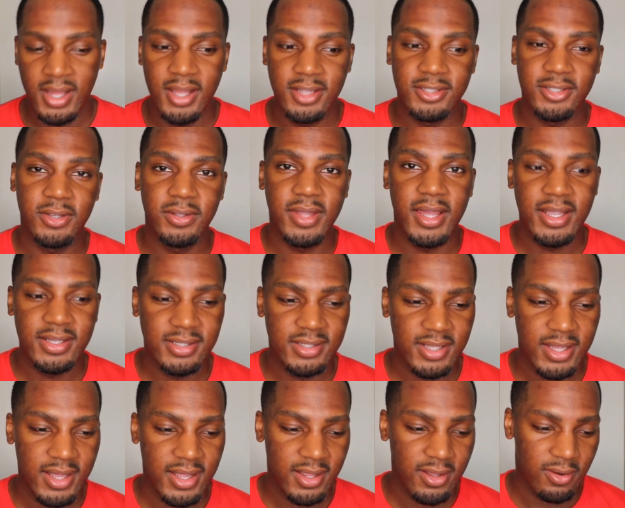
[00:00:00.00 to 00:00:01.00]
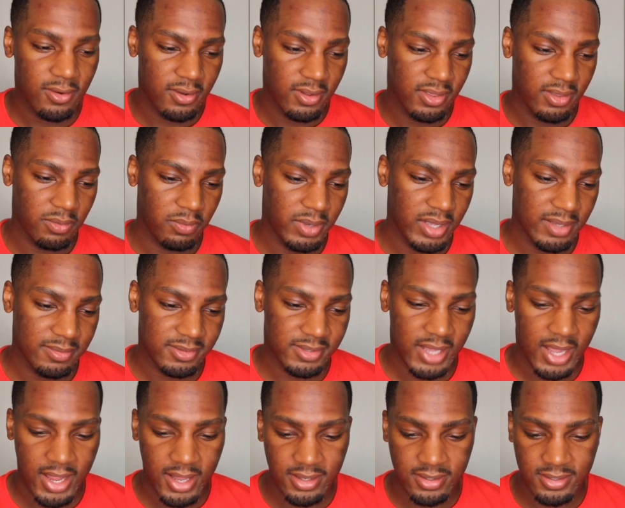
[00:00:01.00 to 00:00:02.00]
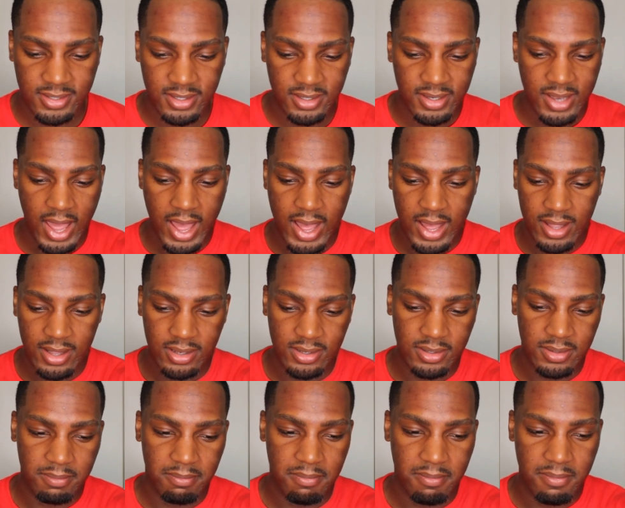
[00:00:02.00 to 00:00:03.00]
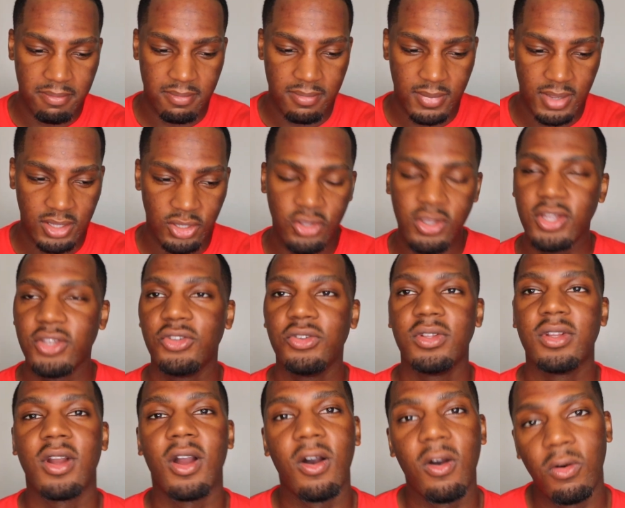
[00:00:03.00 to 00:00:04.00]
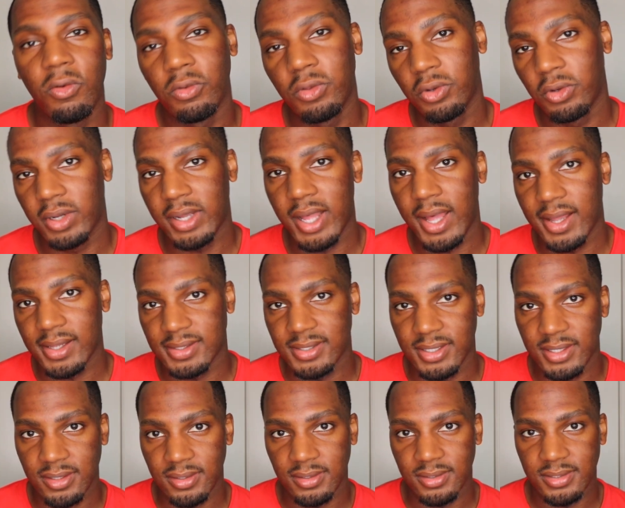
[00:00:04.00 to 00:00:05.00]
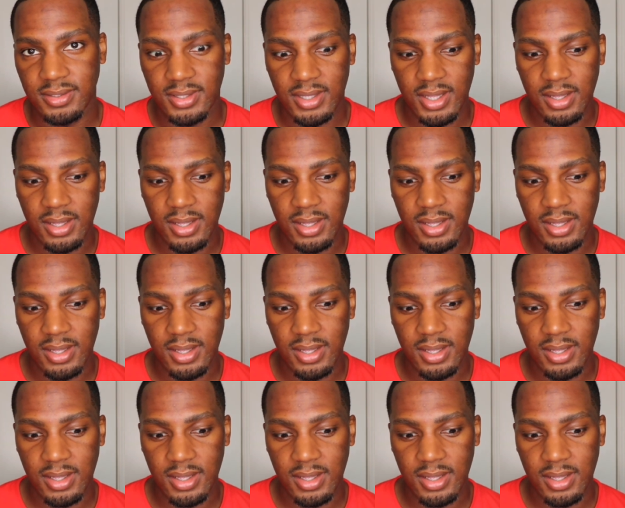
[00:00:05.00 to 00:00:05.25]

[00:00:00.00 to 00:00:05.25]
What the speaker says: So they say on the website to not you can do your own little cocktails.